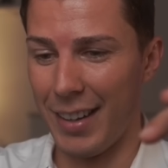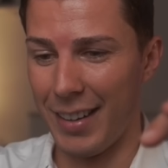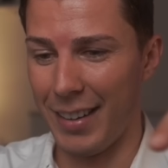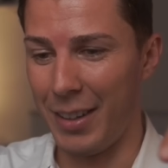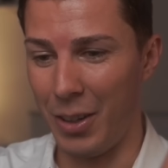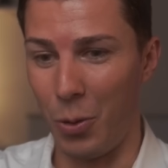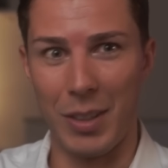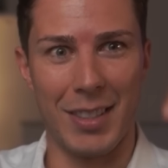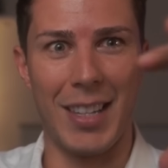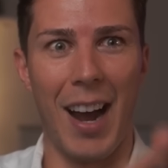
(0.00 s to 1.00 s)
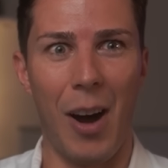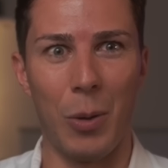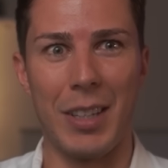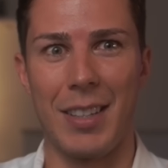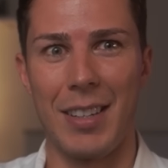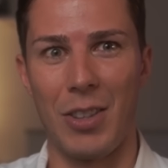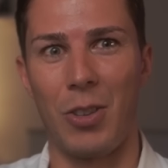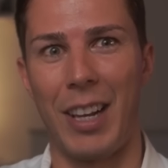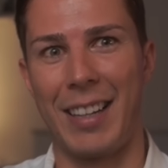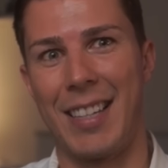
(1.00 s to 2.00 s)
you know, it's down. It's
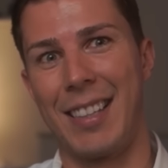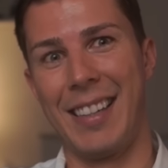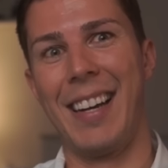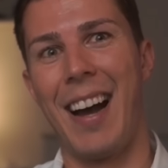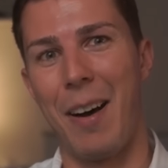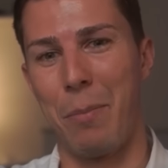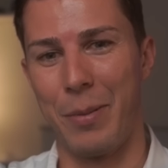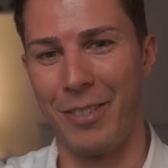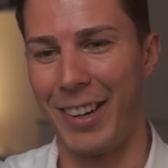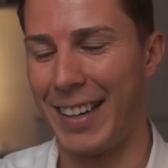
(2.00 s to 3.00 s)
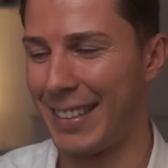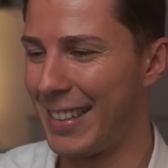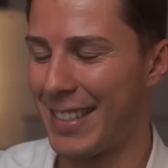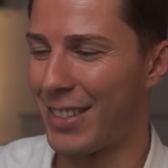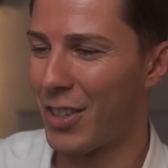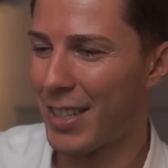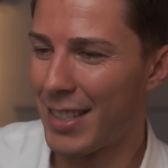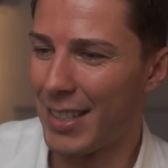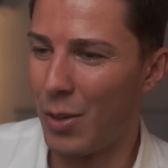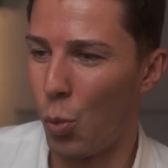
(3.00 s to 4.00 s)
not like settling up, right? It's just
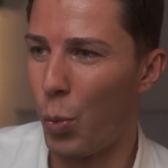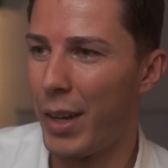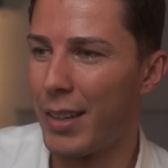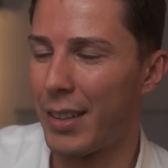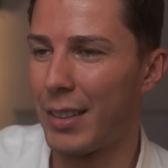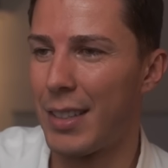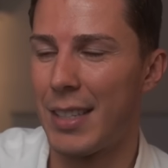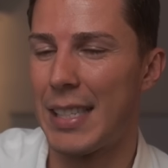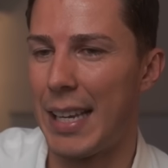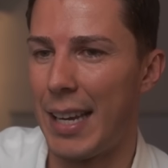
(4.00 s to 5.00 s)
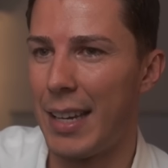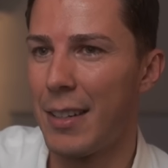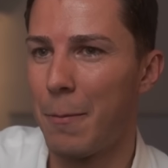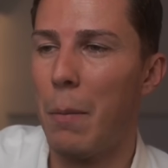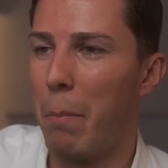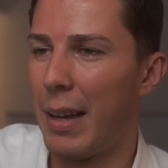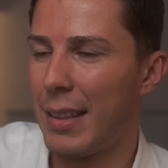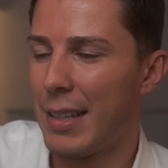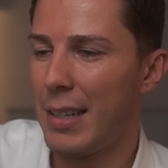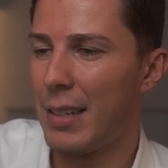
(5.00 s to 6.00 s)
a weird saying. But I
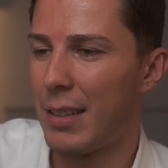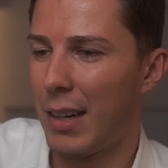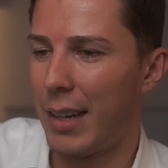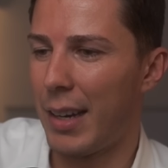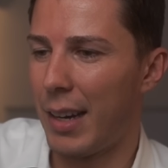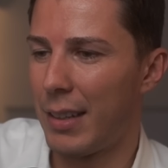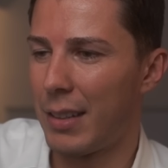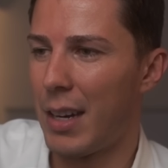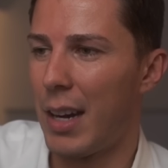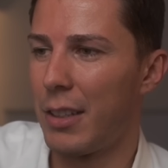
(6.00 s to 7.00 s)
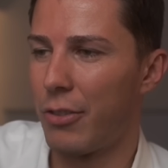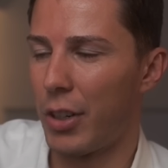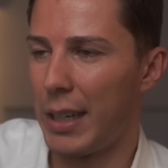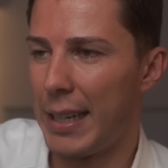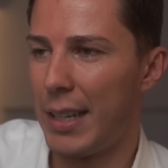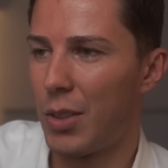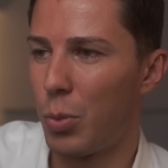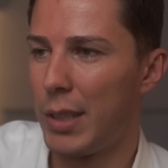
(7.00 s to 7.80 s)
think I can kind of relate with